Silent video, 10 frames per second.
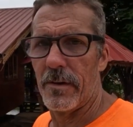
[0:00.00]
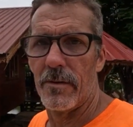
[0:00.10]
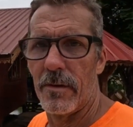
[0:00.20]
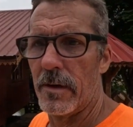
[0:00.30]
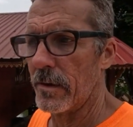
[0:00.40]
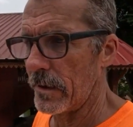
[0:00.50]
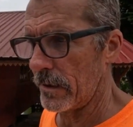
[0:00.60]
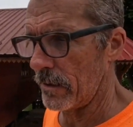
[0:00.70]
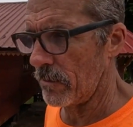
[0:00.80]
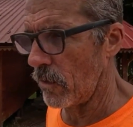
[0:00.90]
You know,
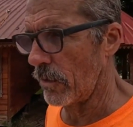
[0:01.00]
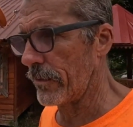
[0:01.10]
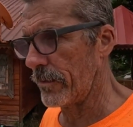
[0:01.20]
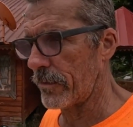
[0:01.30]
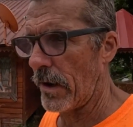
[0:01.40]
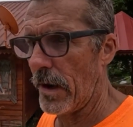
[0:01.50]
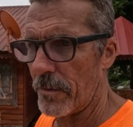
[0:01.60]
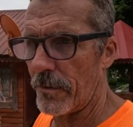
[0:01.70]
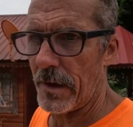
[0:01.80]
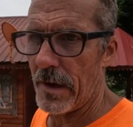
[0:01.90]
the more
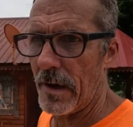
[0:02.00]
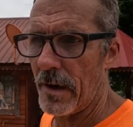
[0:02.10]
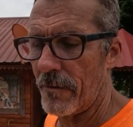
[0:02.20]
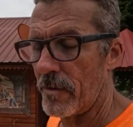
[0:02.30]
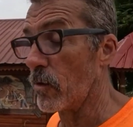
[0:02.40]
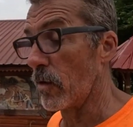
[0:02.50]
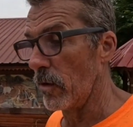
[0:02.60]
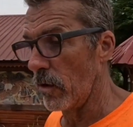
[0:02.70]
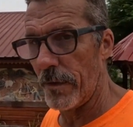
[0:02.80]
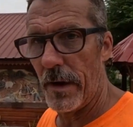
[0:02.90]
subscribers you have, the more
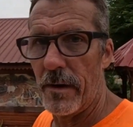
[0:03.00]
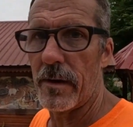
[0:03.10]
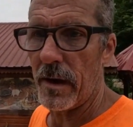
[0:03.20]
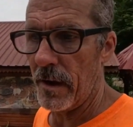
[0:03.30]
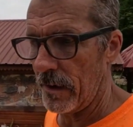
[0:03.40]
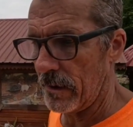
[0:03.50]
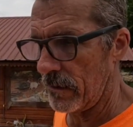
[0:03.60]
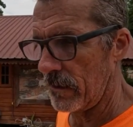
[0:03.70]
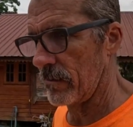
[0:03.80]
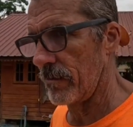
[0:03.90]
motivated you get,
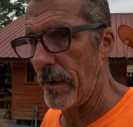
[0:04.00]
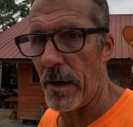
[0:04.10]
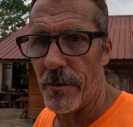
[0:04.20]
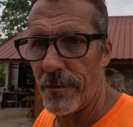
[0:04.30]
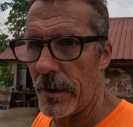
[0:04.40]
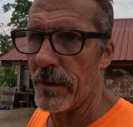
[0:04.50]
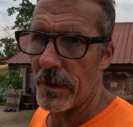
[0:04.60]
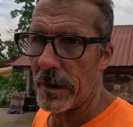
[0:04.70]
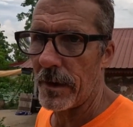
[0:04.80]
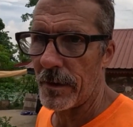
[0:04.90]
and the better you
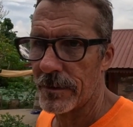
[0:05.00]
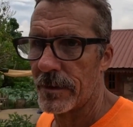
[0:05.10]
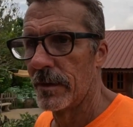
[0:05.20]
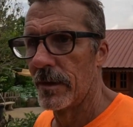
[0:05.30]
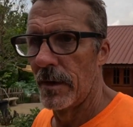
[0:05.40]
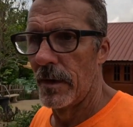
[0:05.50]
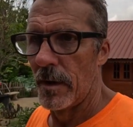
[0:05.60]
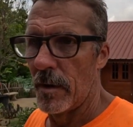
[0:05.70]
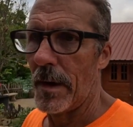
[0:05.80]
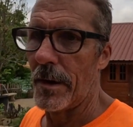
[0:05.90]
feel, I guess,
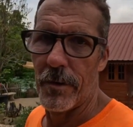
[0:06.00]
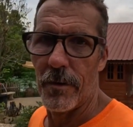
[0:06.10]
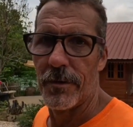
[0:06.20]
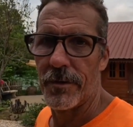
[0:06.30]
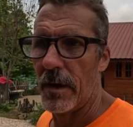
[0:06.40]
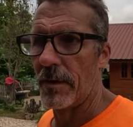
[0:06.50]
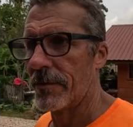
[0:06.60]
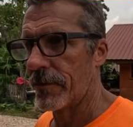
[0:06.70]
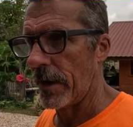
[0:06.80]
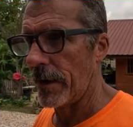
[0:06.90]
about doing
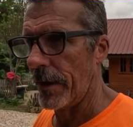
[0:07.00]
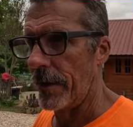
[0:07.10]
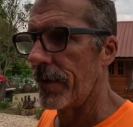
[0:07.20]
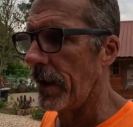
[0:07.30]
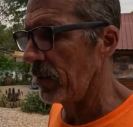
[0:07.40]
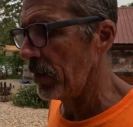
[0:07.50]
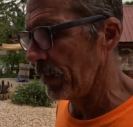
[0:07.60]
stuff, trying to entertain